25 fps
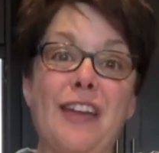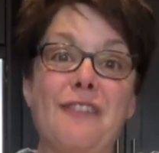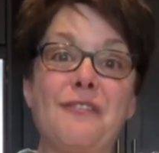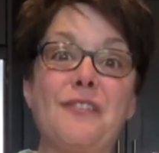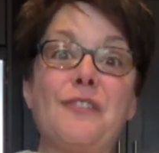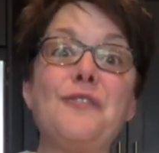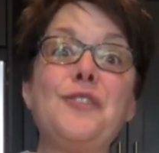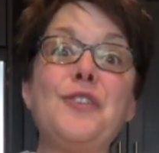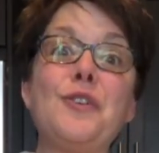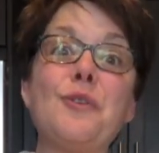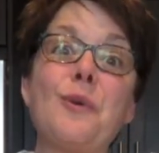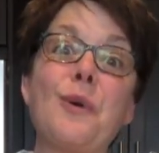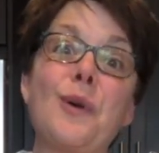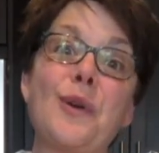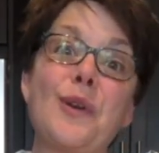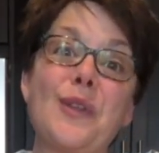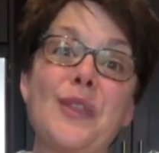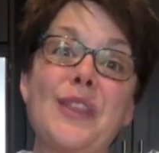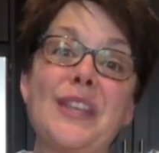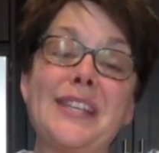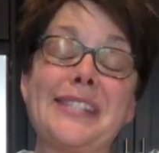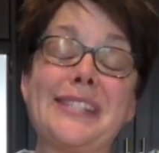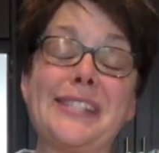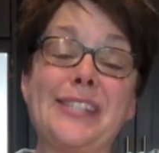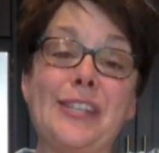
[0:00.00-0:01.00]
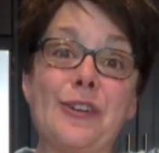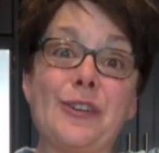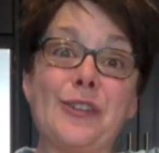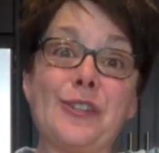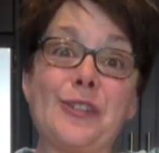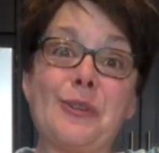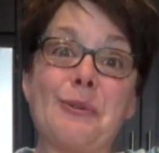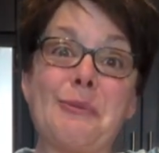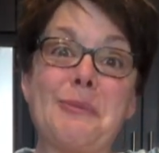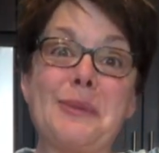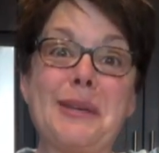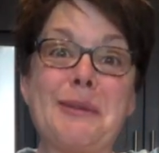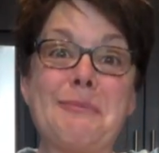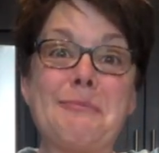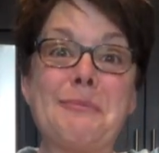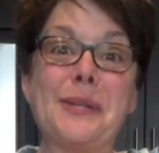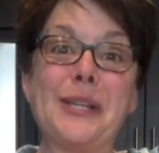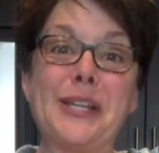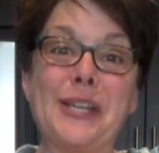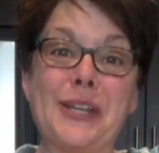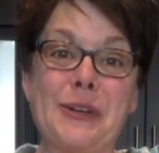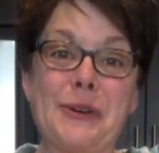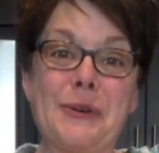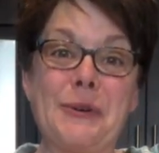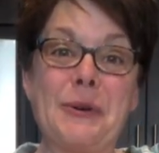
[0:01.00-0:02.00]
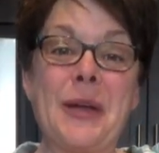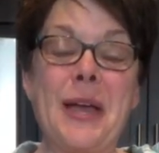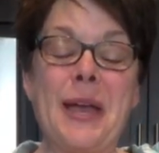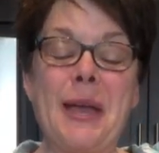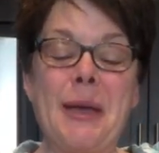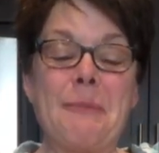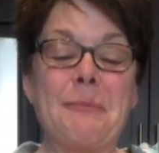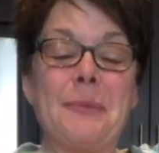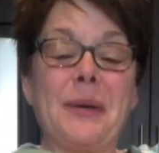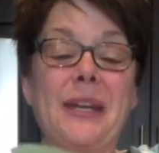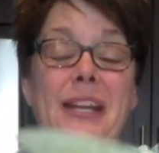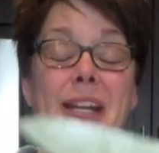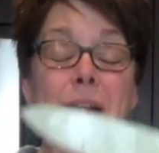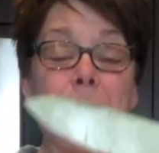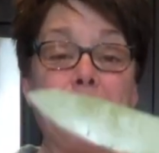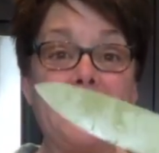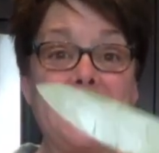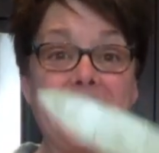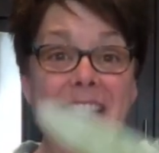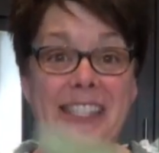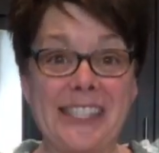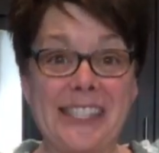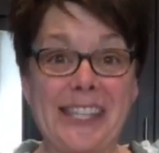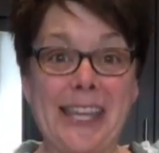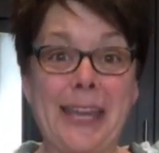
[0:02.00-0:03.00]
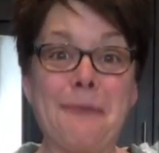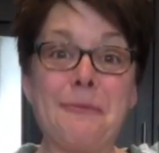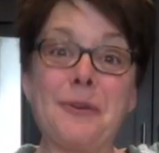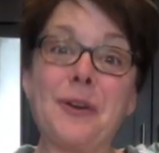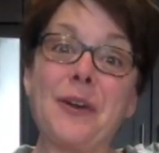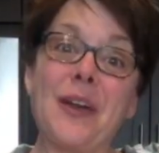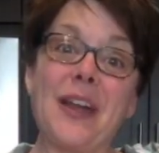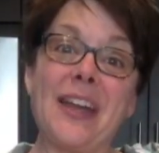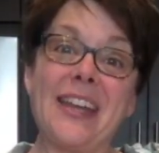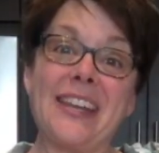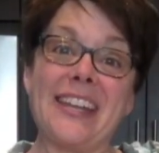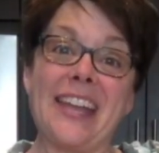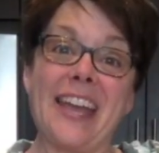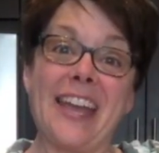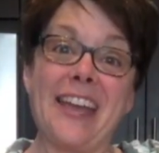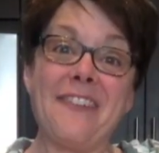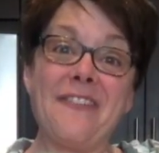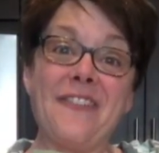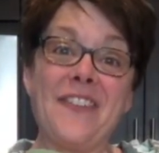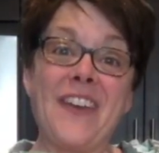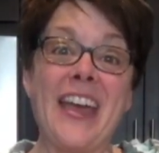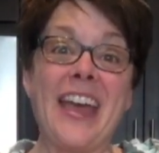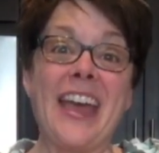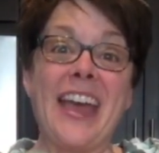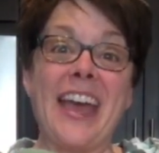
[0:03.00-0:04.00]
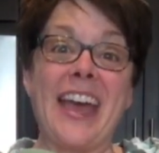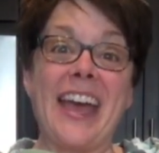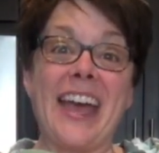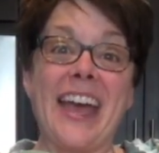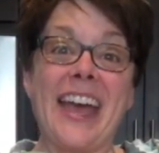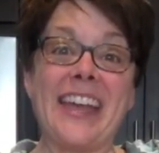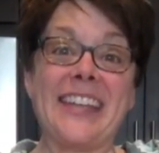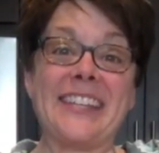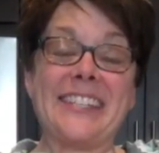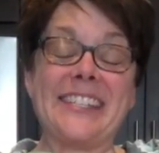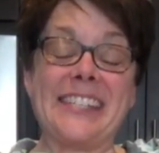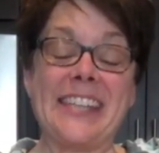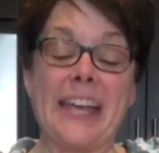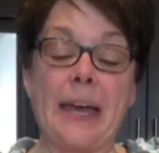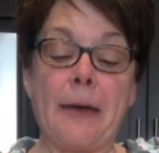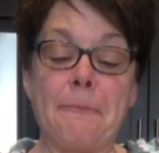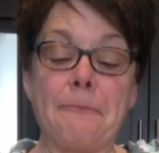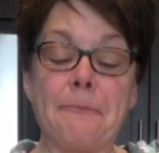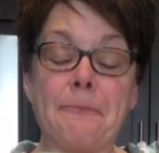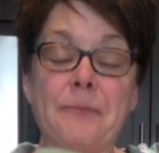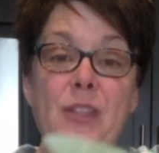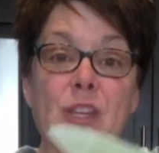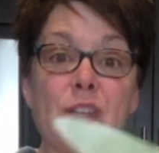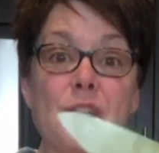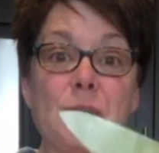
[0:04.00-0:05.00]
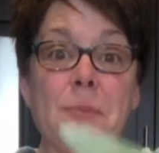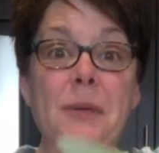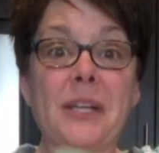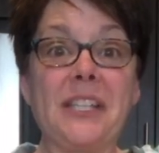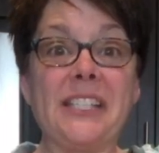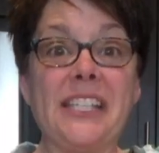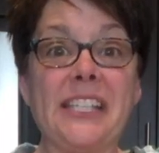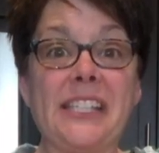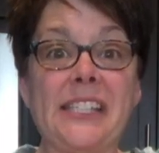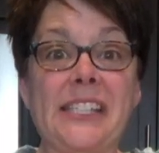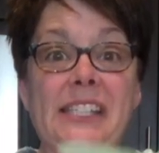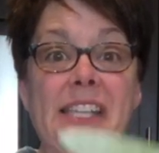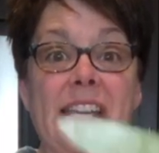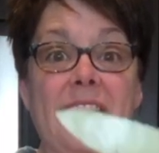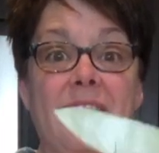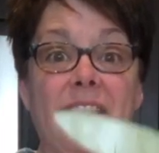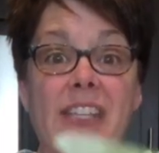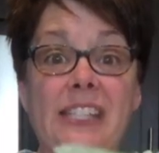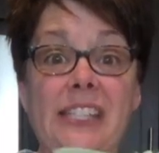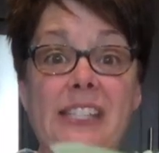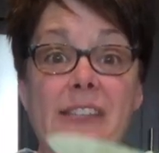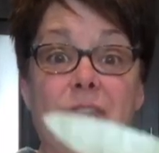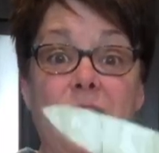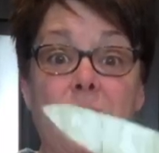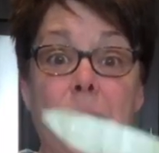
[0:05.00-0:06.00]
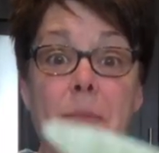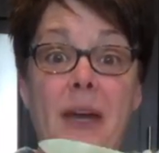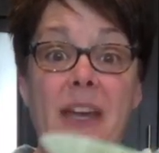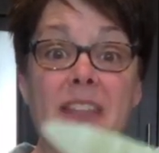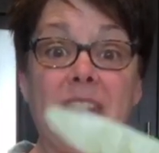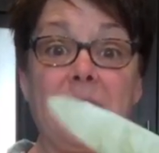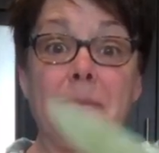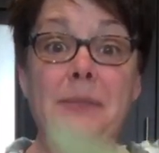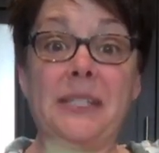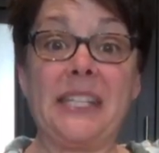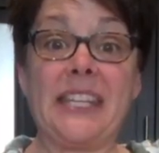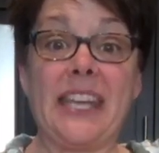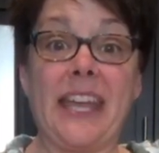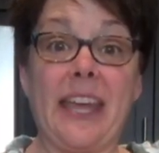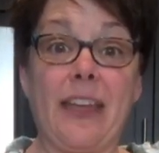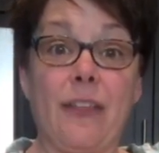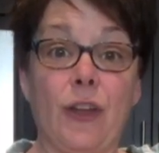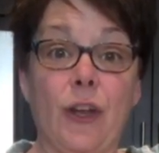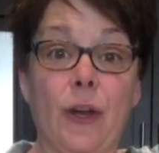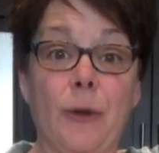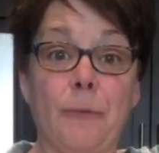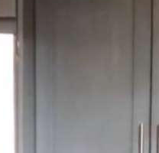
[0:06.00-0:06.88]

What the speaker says: If you order this, yours will be blue, but it'll be the same great knife, and there's built-in savings if you buy them together.